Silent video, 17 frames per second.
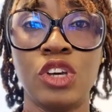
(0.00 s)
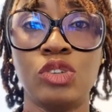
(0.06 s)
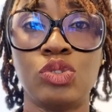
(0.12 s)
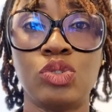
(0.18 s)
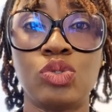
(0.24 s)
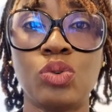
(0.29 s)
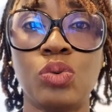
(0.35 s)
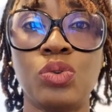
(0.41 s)

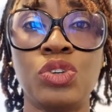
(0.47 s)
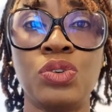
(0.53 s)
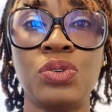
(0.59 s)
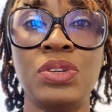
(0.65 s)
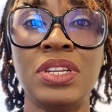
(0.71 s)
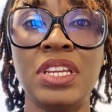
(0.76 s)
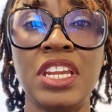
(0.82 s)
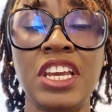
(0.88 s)
So
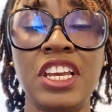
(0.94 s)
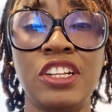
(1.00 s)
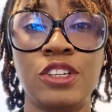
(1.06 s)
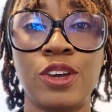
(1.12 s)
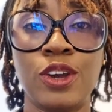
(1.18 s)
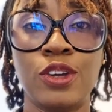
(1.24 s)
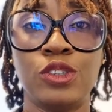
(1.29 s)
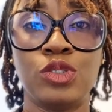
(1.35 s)
you
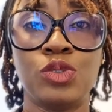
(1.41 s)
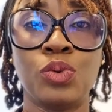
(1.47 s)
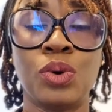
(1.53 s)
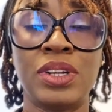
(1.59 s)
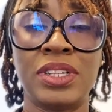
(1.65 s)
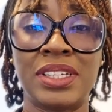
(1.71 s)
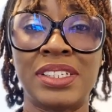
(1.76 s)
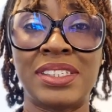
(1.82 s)
need
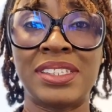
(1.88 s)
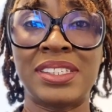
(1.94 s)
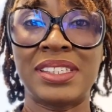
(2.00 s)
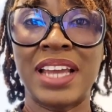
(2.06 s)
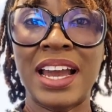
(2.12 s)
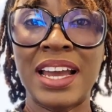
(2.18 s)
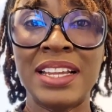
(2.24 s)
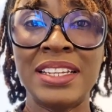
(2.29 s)
to
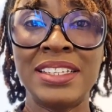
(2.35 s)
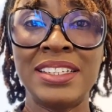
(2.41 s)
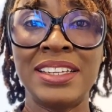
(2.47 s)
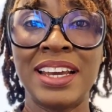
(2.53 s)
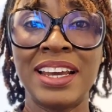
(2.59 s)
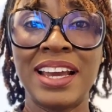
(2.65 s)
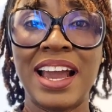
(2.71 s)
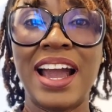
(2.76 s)

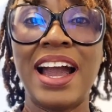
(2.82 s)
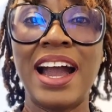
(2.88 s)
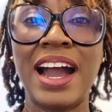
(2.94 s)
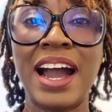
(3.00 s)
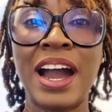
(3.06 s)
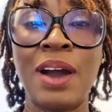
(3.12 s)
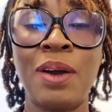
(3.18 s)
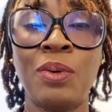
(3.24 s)
understand
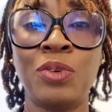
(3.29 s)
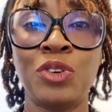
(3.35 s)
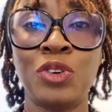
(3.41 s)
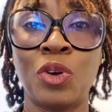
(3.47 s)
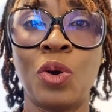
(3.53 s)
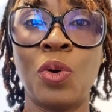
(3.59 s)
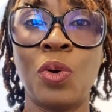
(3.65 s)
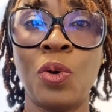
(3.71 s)
how
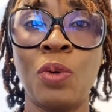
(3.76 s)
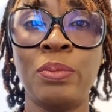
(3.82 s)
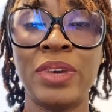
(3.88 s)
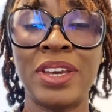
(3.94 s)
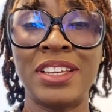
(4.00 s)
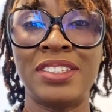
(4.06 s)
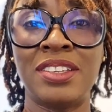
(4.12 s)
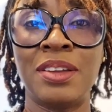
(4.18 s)
your
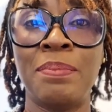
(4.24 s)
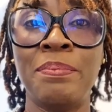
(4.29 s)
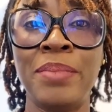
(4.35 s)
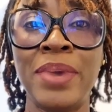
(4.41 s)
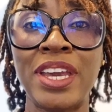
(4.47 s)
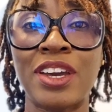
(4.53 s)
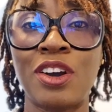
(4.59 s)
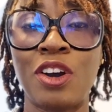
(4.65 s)
home is, the
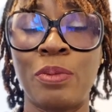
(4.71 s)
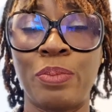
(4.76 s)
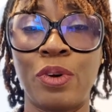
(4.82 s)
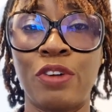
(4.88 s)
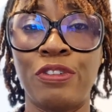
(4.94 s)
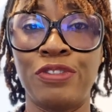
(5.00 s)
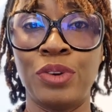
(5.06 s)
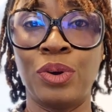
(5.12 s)
makeup
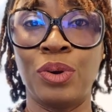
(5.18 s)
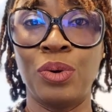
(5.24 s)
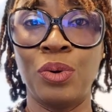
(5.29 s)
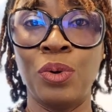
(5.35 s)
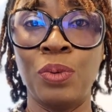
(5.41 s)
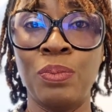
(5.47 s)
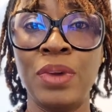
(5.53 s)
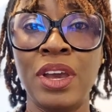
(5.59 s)
of your
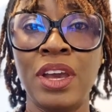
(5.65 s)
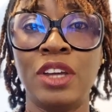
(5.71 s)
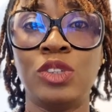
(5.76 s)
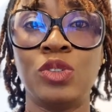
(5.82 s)
home,